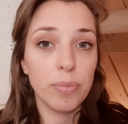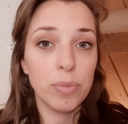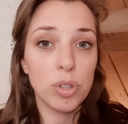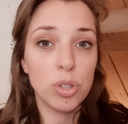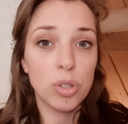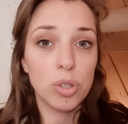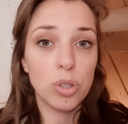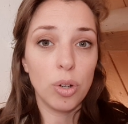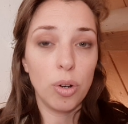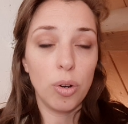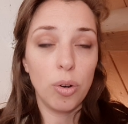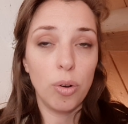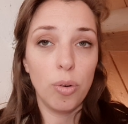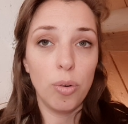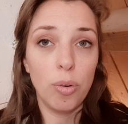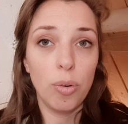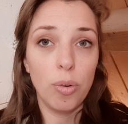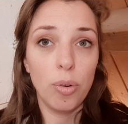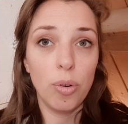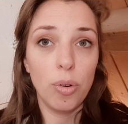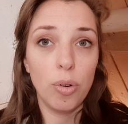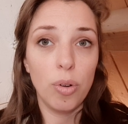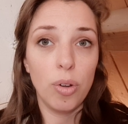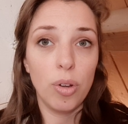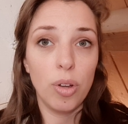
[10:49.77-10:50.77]
So
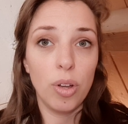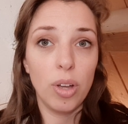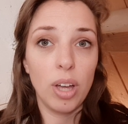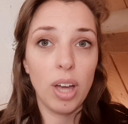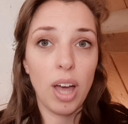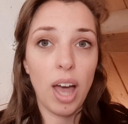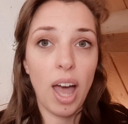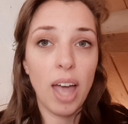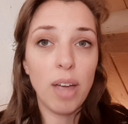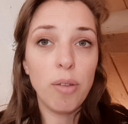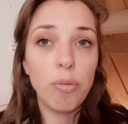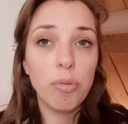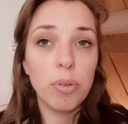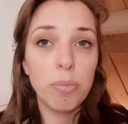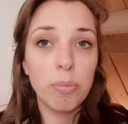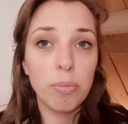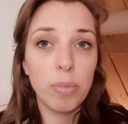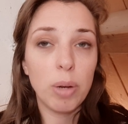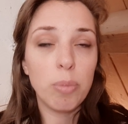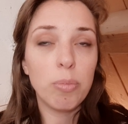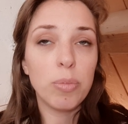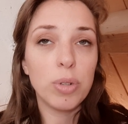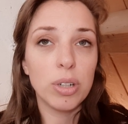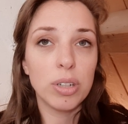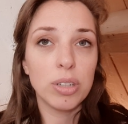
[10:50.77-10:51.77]
I
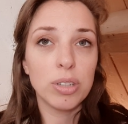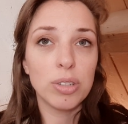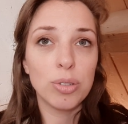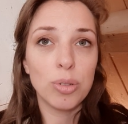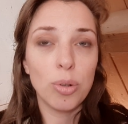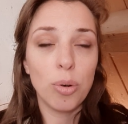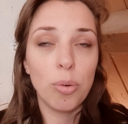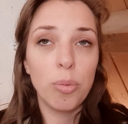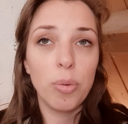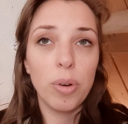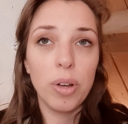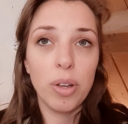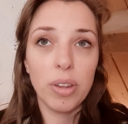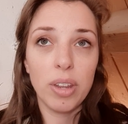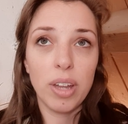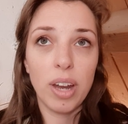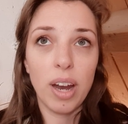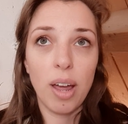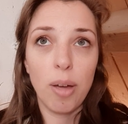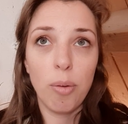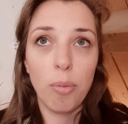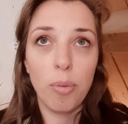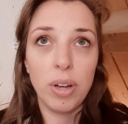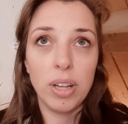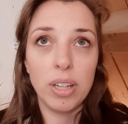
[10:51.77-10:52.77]
remember so well that
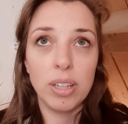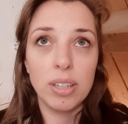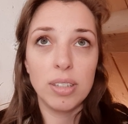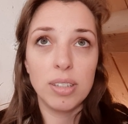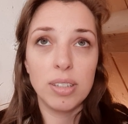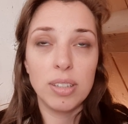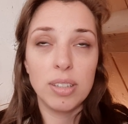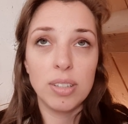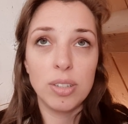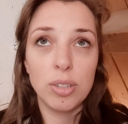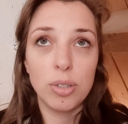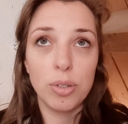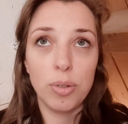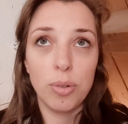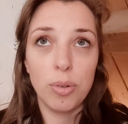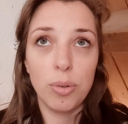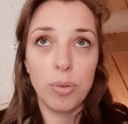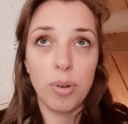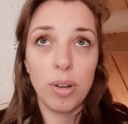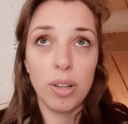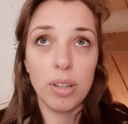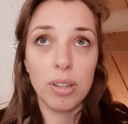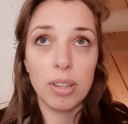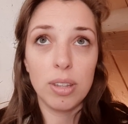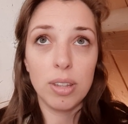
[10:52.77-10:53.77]
I went to
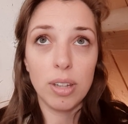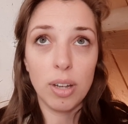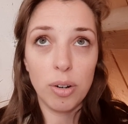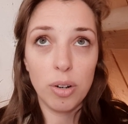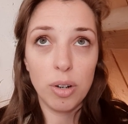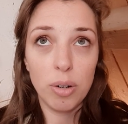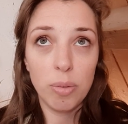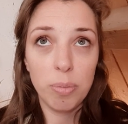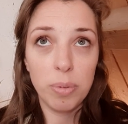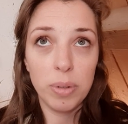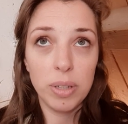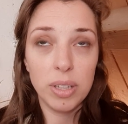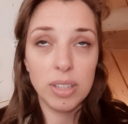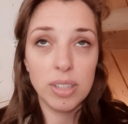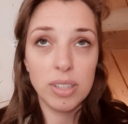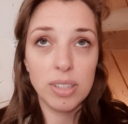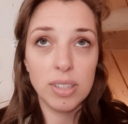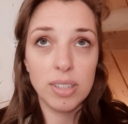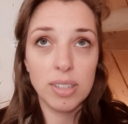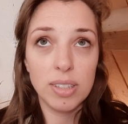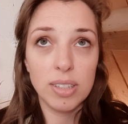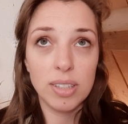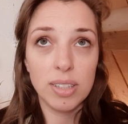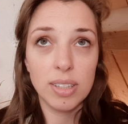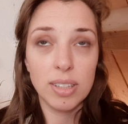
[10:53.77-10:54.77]
a
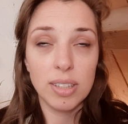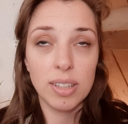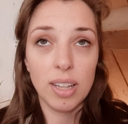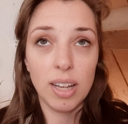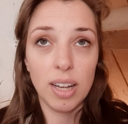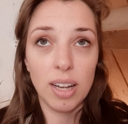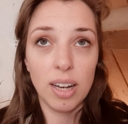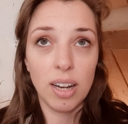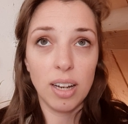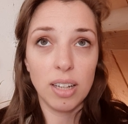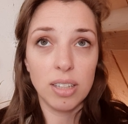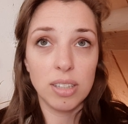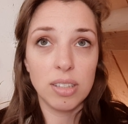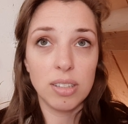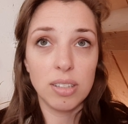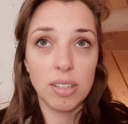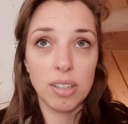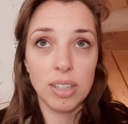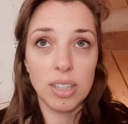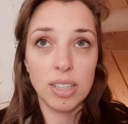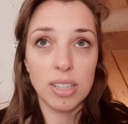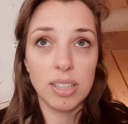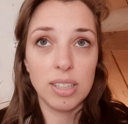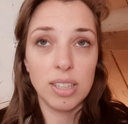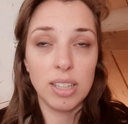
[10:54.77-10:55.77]
therapist that I
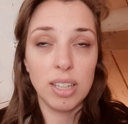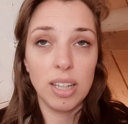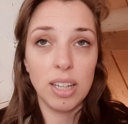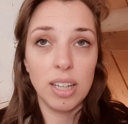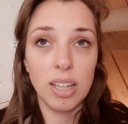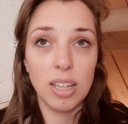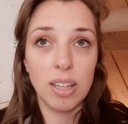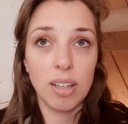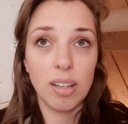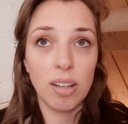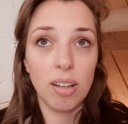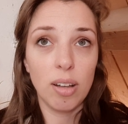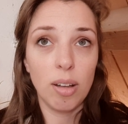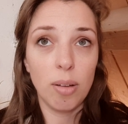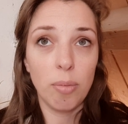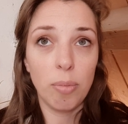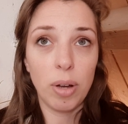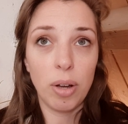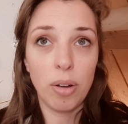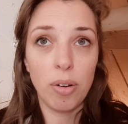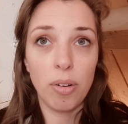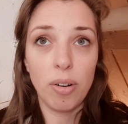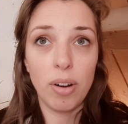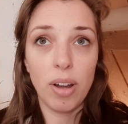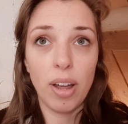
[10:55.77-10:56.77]
started seeing
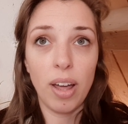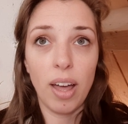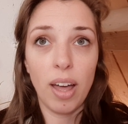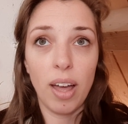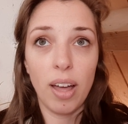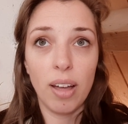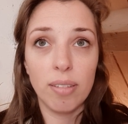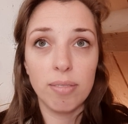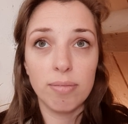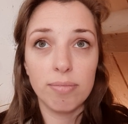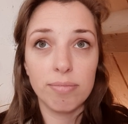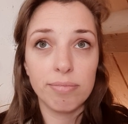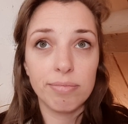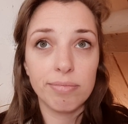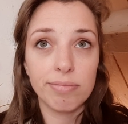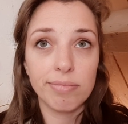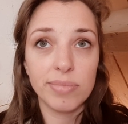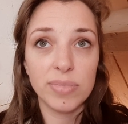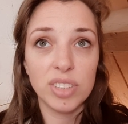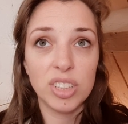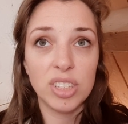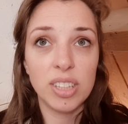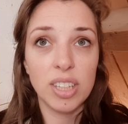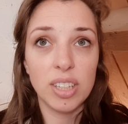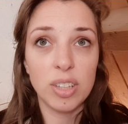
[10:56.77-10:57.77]
about
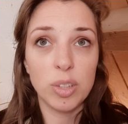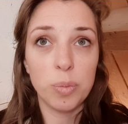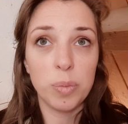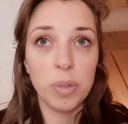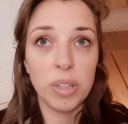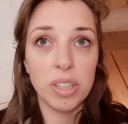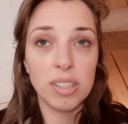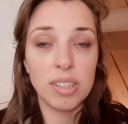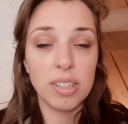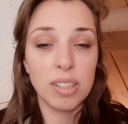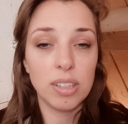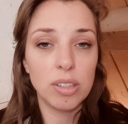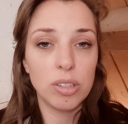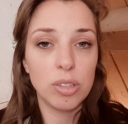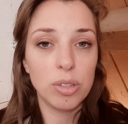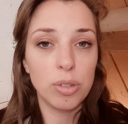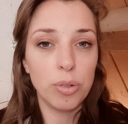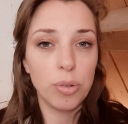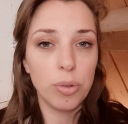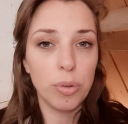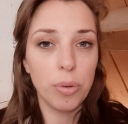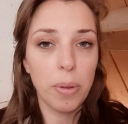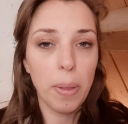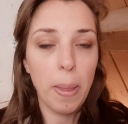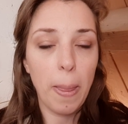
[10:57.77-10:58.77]
6 months
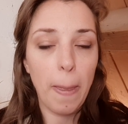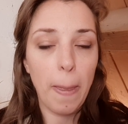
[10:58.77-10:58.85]
into